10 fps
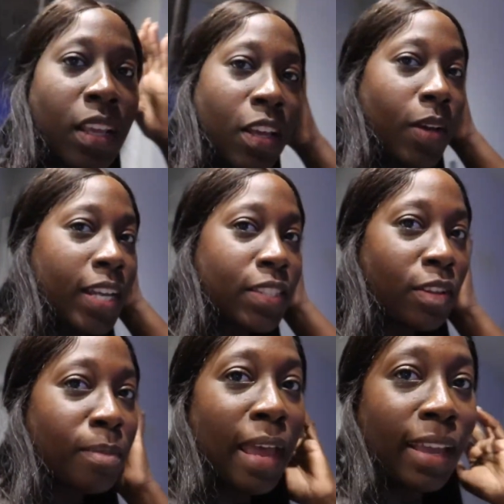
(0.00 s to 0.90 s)
Okay, so
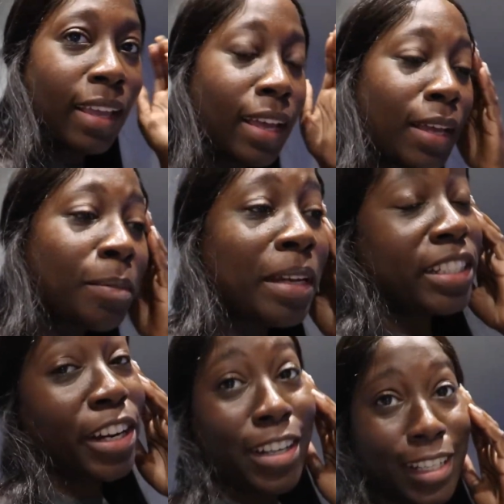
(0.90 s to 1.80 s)
I'm back. My
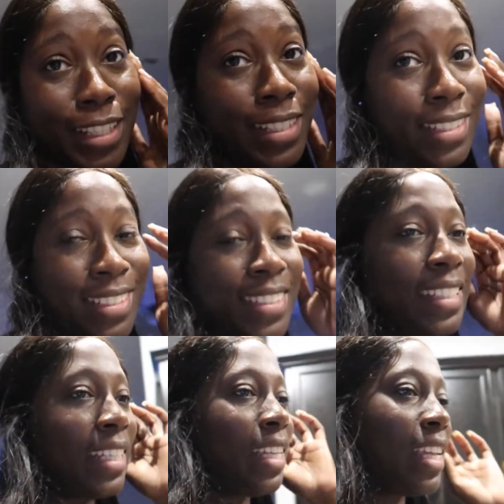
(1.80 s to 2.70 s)
turkey
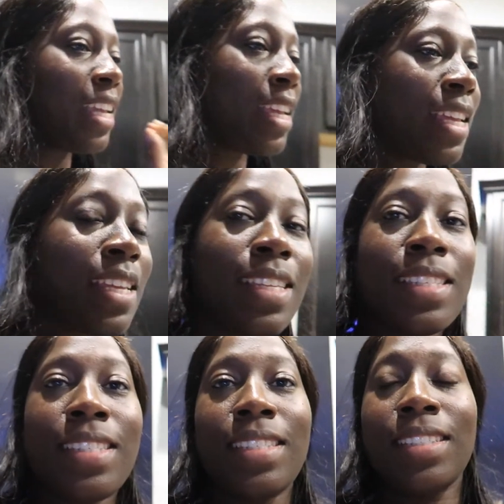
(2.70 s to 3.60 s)
is,